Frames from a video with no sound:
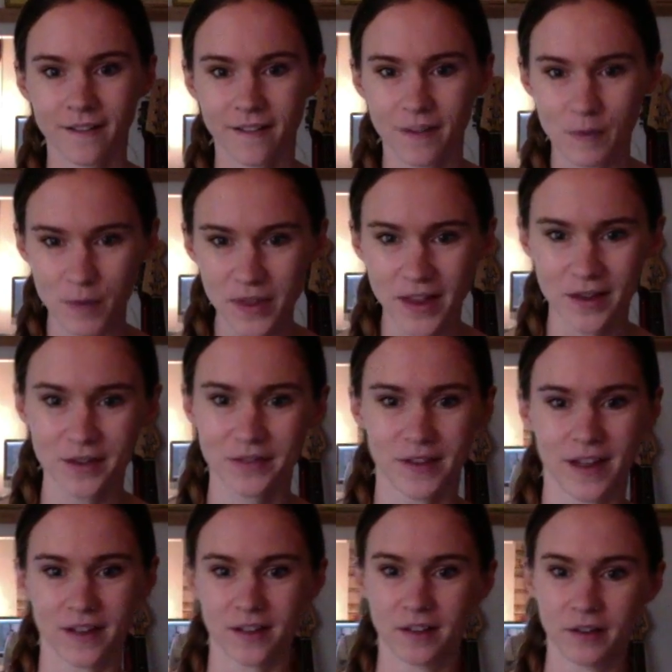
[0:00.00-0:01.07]
Without a
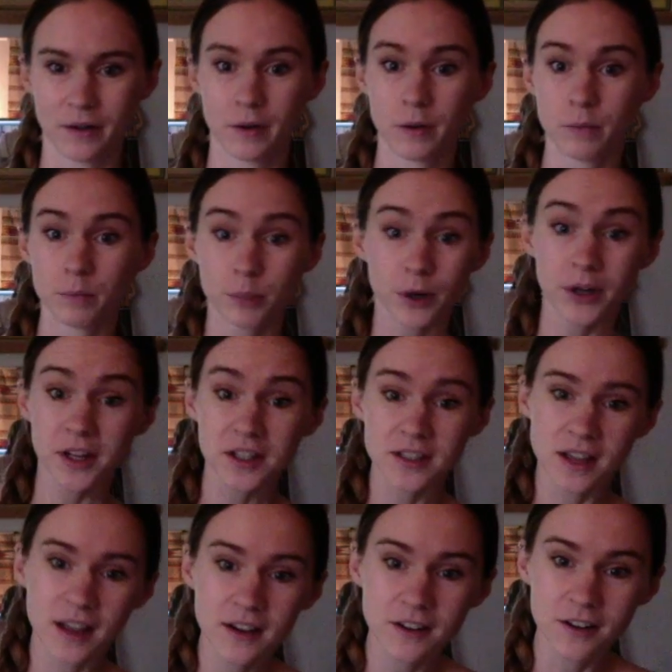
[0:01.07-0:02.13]
fail, Bernie
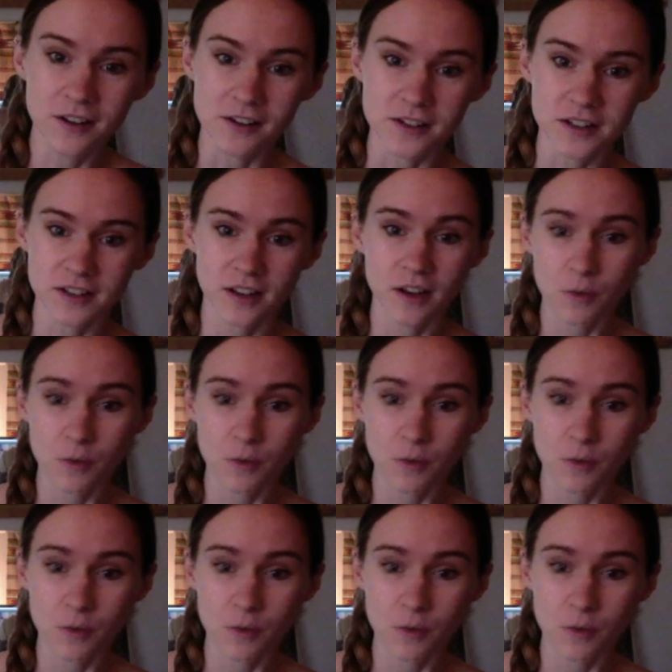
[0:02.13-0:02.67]
Sanders.